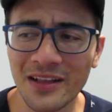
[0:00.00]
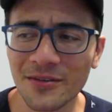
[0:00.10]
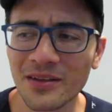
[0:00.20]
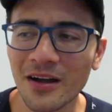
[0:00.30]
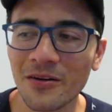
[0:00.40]
And
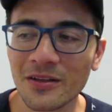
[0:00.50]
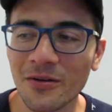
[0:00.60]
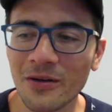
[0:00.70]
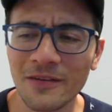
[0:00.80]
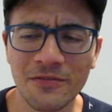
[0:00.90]
you're not going to,
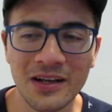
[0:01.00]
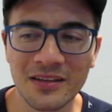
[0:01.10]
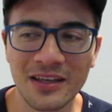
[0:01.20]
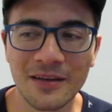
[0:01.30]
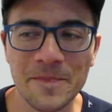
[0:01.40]
quite
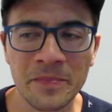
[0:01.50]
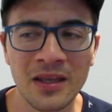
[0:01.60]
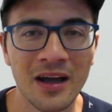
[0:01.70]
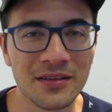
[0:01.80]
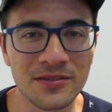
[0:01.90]
frankly,
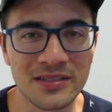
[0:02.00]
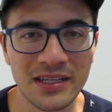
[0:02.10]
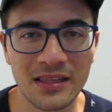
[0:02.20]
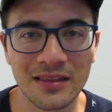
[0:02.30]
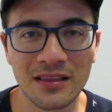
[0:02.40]
understand